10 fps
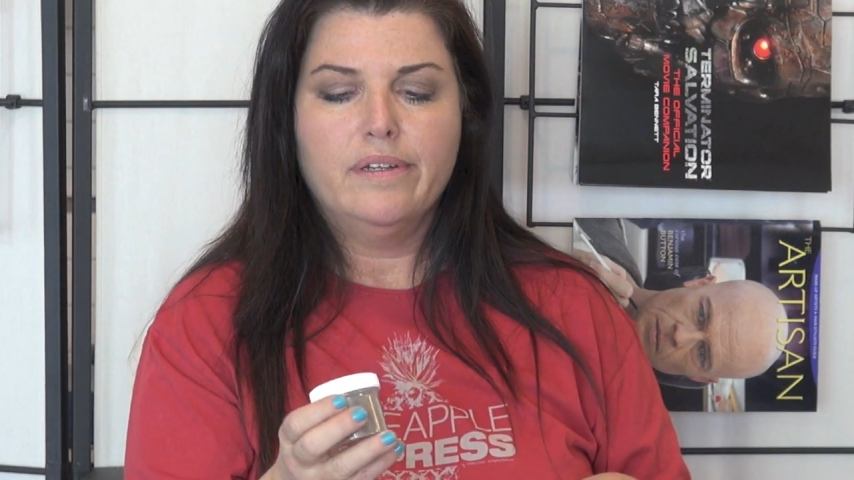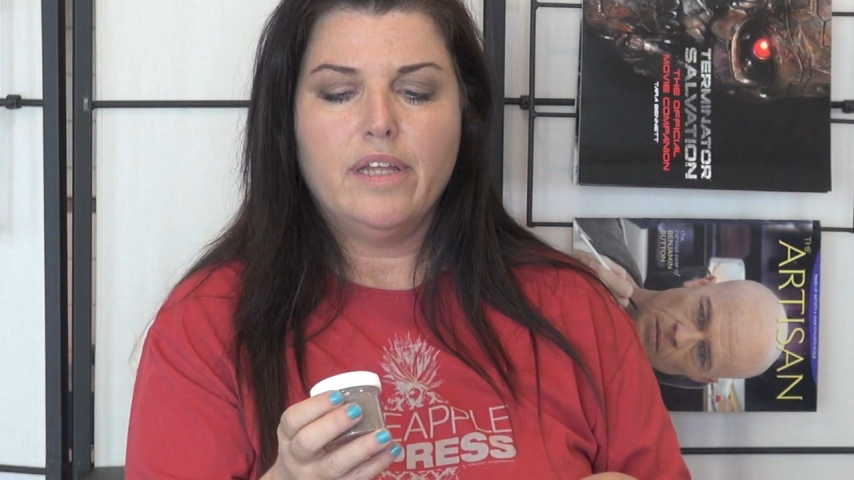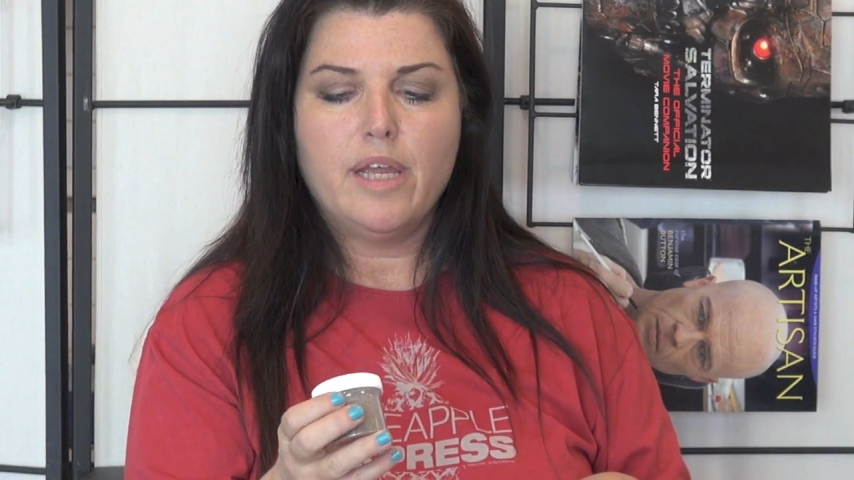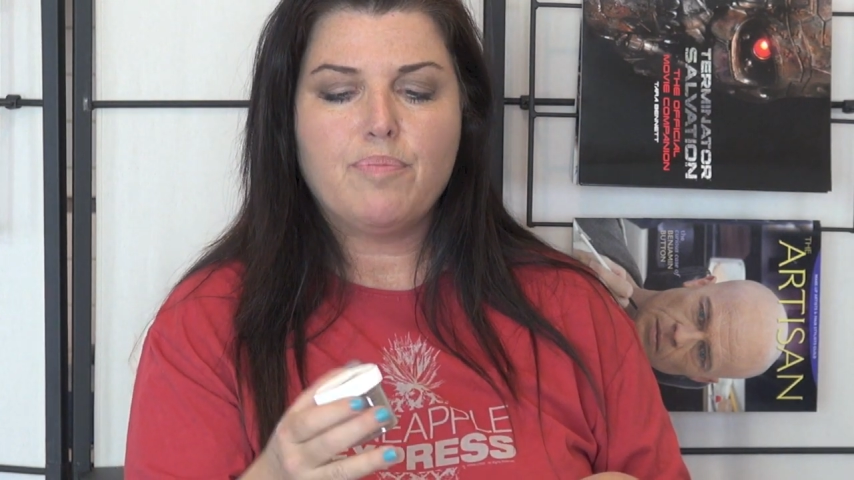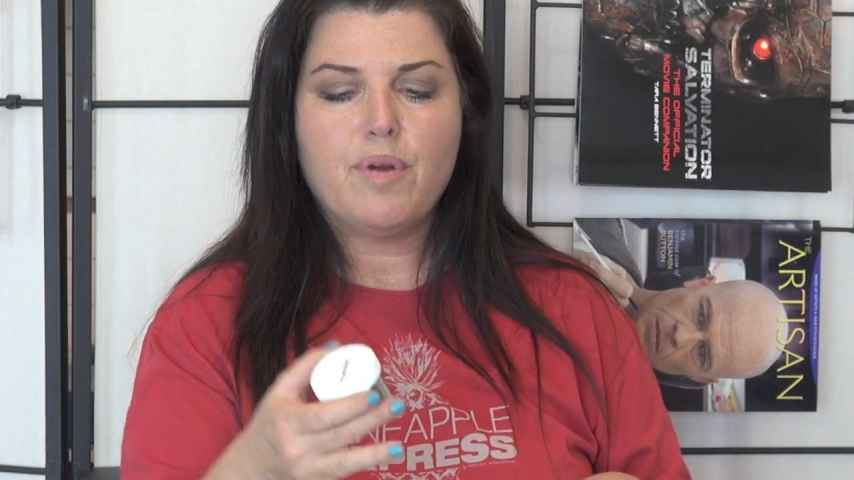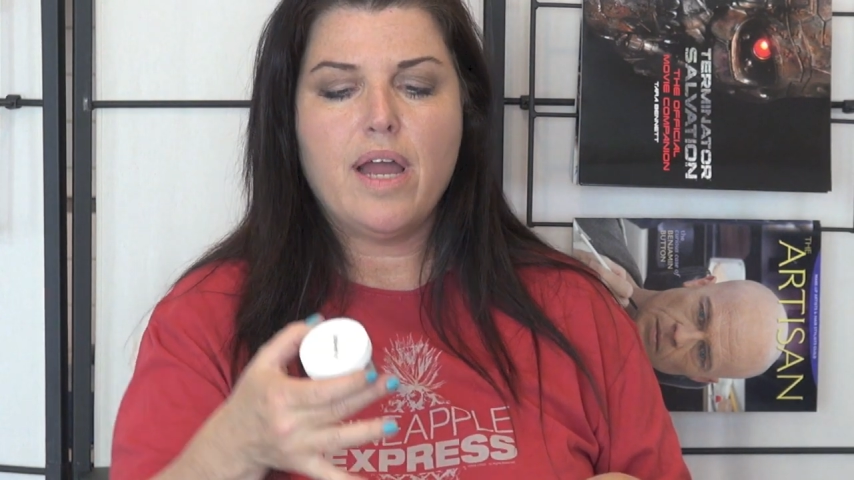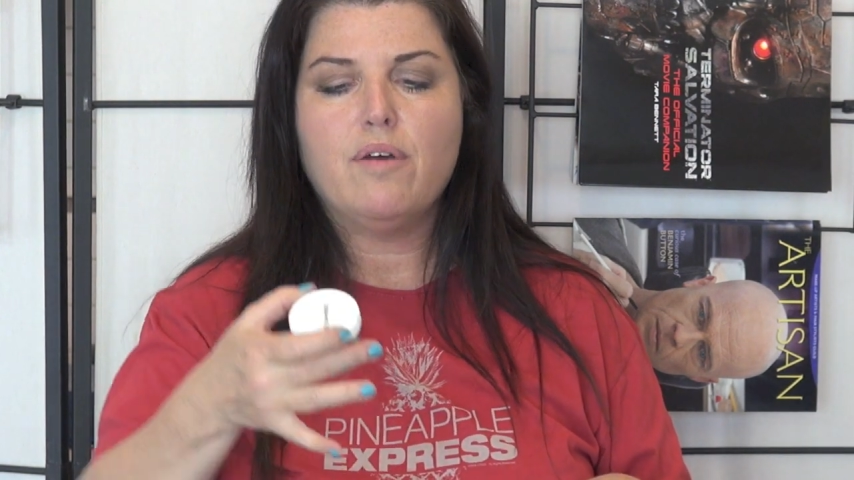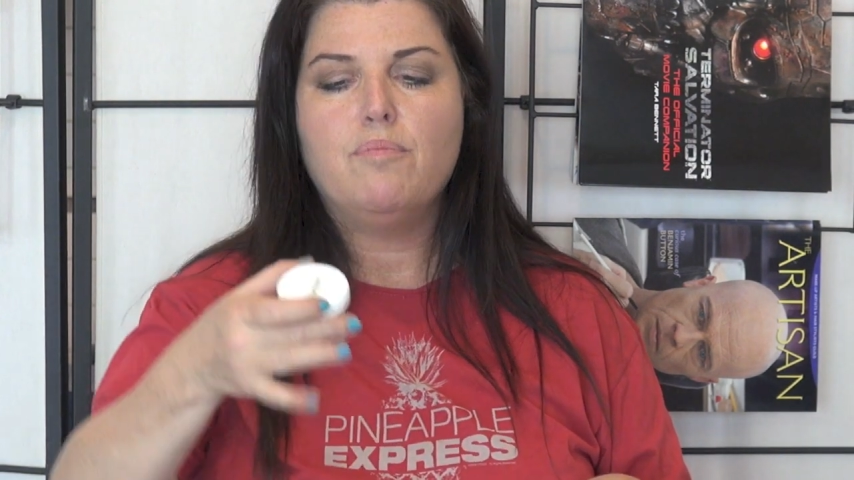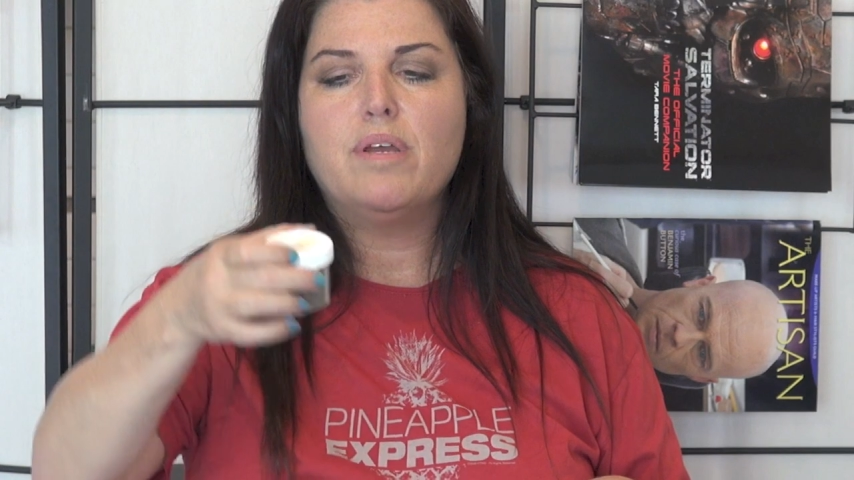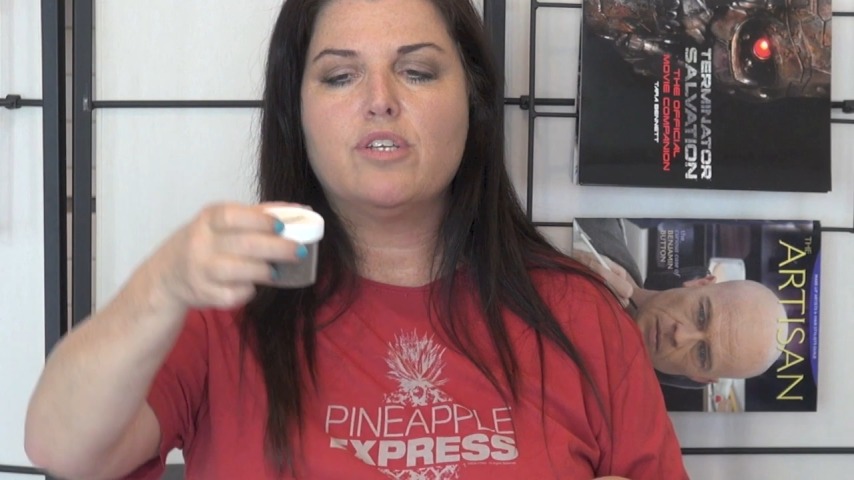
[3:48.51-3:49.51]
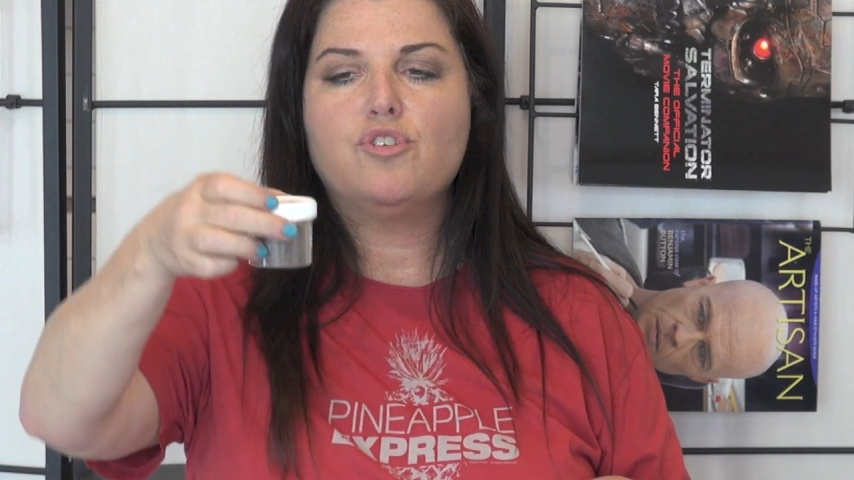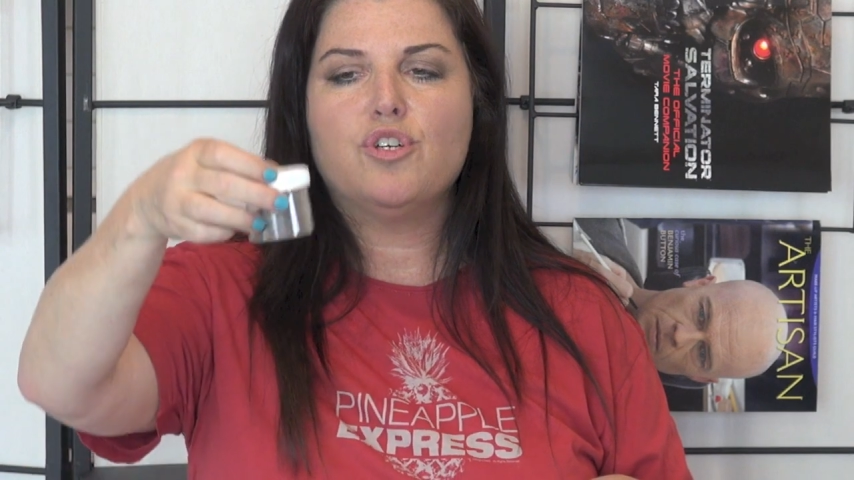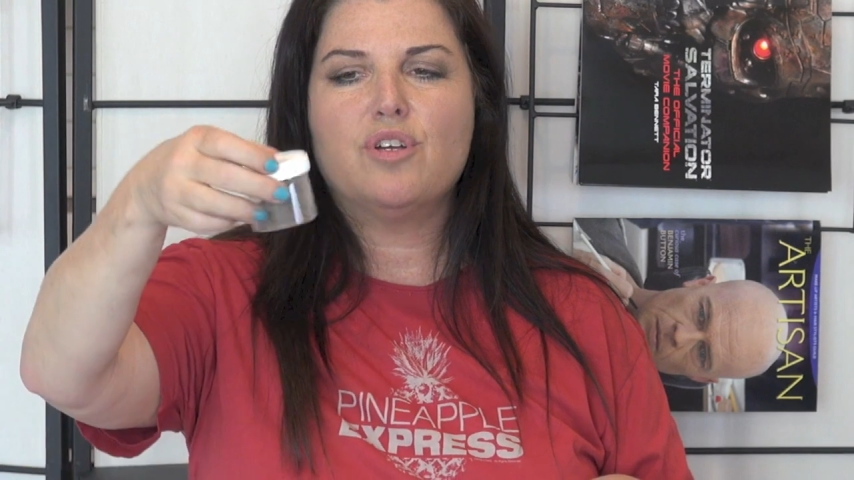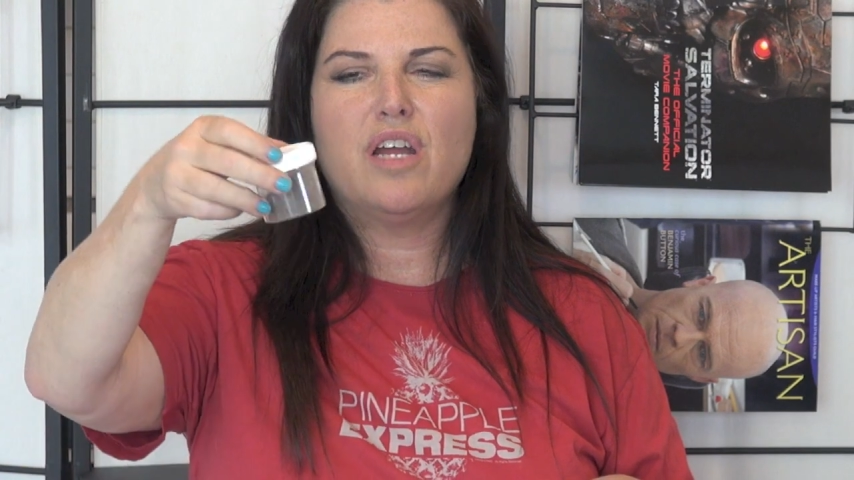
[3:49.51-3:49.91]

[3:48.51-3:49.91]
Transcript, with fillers: light brown mixture,